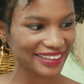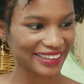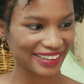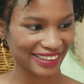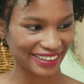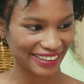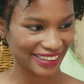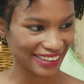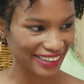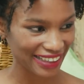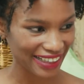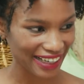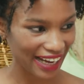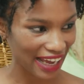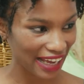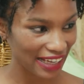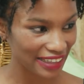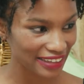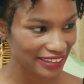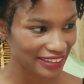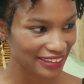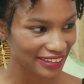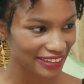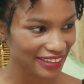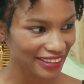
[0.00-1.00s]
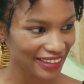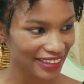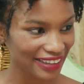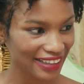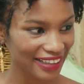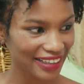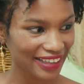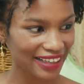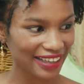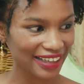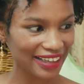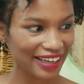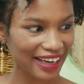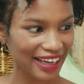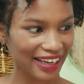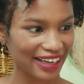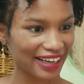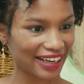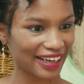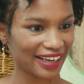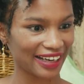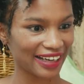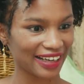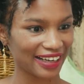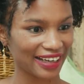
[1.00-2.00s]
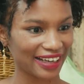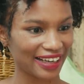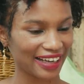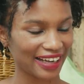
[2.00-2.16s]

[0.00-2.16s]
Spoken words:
getting clients, like,